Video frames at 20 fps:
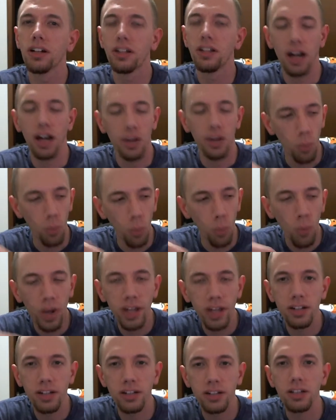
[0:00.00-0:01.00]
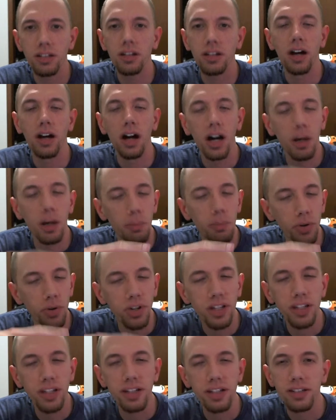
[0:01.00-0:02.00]
Not wind, a
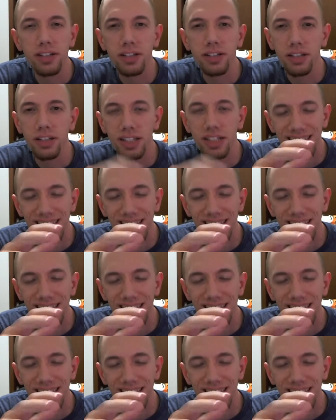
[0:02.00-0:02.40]
breeze.